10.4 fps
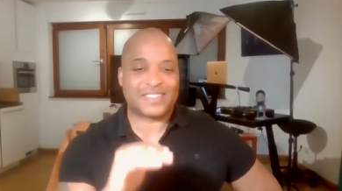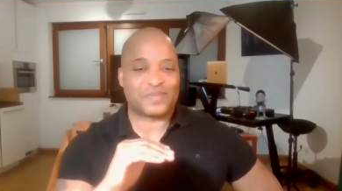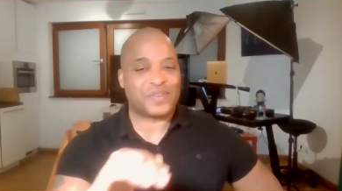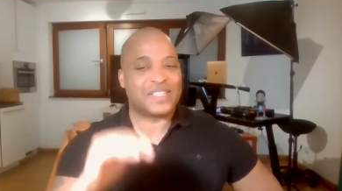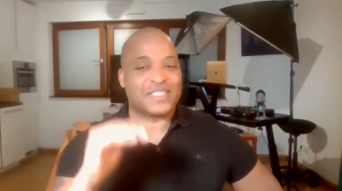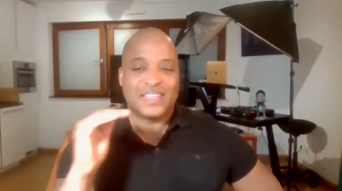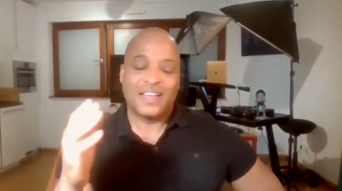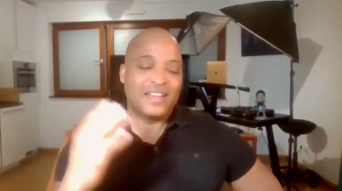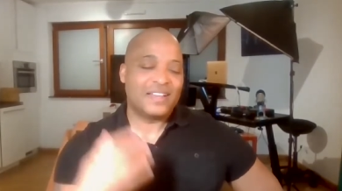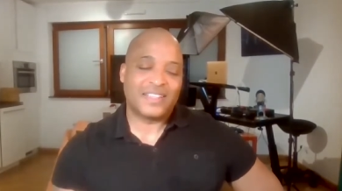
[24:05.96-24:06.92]
is is
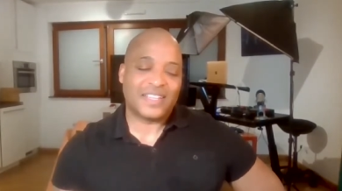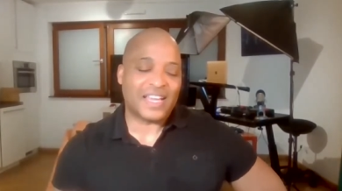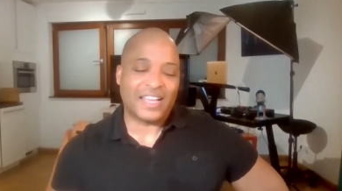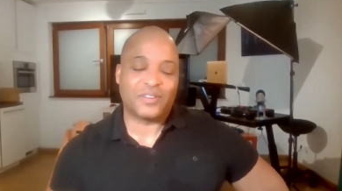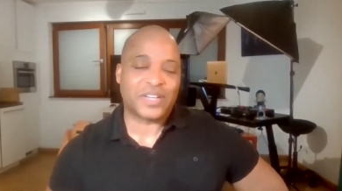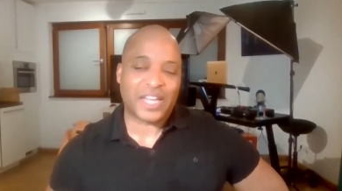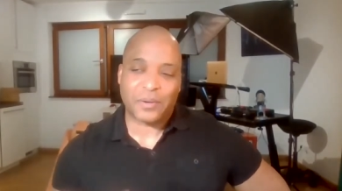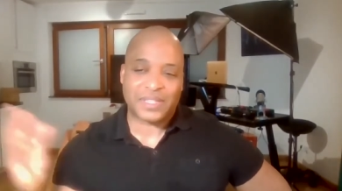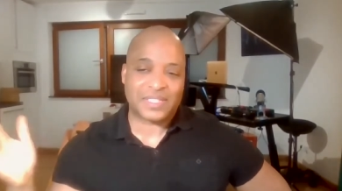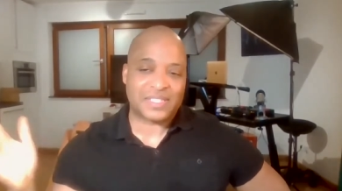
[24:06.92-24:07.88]
yeah, I don't
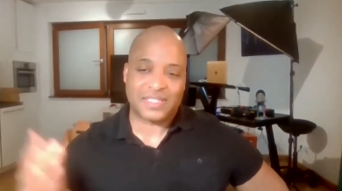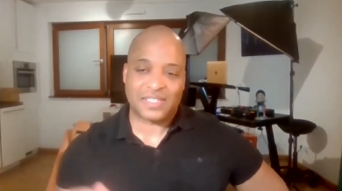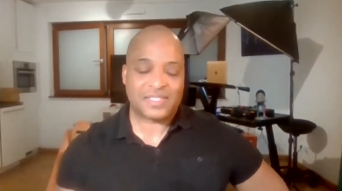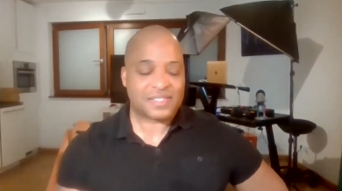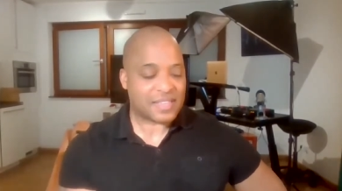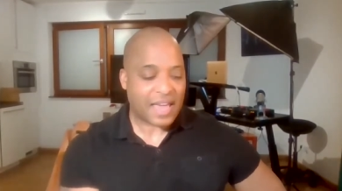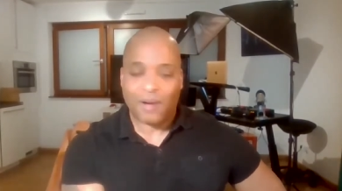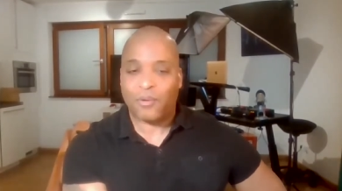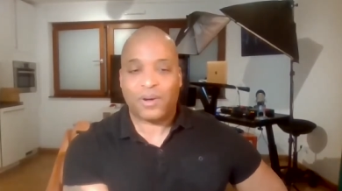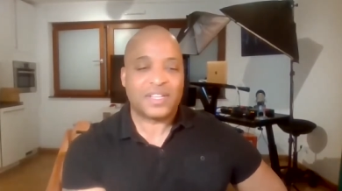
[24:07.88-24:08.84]
care what the statistics say.
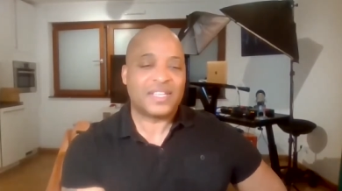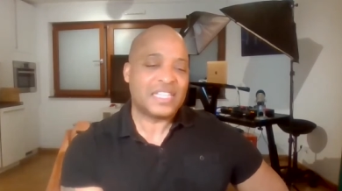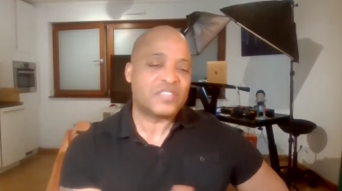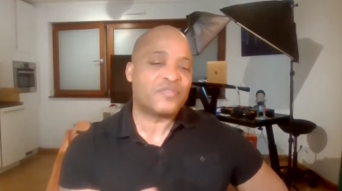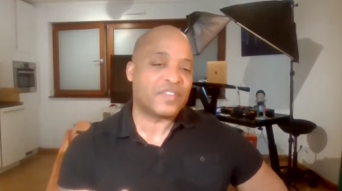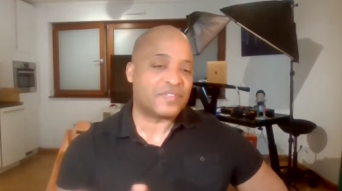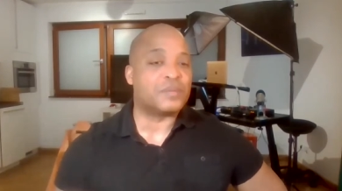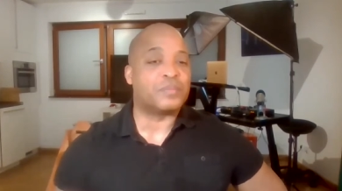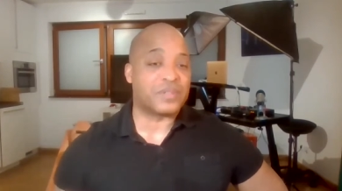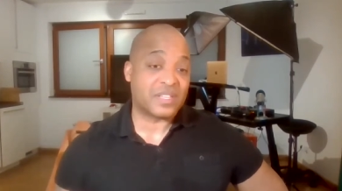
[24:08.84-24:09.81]
I want at least
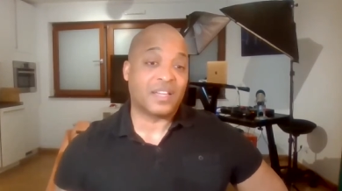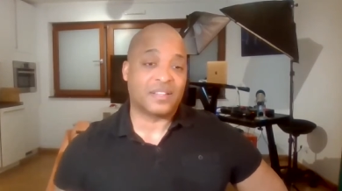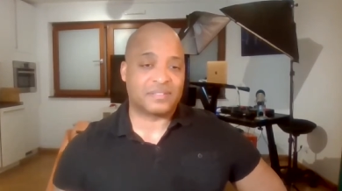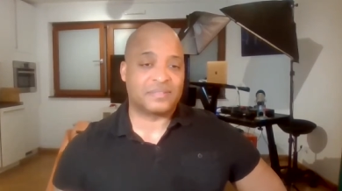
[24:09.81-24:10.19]
50%.